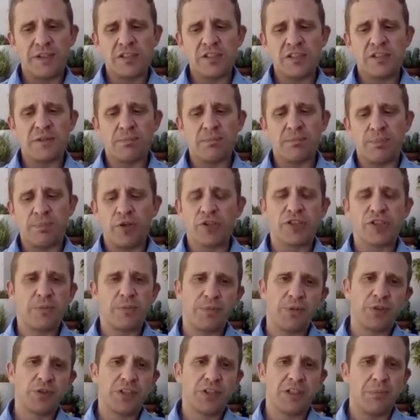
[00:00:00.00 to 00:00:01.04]
this is
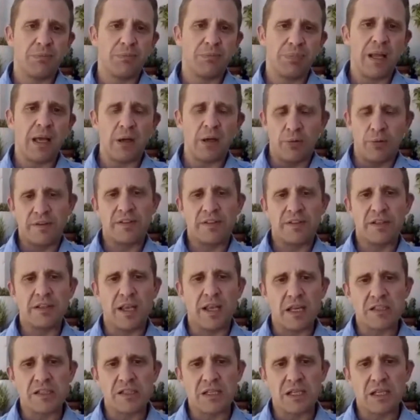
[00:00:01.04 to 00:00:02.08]
impossible to comply with. It
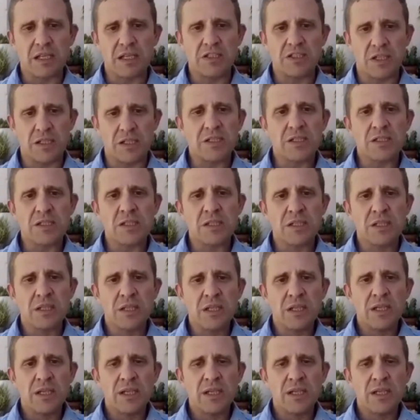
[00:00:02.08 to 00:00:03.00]
doesn't exist.